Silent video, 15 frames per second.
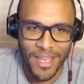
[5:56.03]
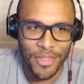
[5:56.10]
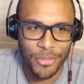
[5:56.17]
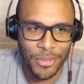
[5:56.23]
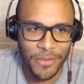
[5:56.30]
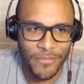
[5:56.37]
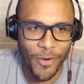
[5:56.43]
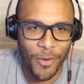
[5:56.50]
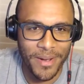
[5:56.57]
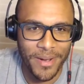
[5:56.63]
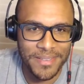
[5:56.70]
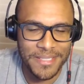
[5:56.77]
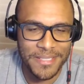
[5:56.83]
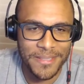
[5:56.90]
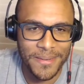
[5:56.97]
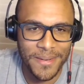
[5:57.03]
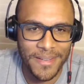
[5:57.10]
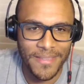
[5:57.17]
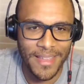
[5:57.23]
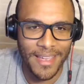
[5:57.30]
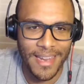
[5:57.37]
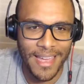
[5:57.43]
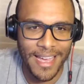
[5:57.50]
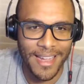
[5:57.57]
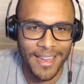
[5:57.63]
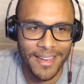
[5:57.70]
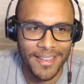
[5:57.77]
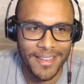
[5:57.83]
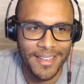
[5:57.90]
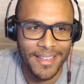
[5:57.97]
three or four months, and then
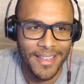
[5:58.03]
I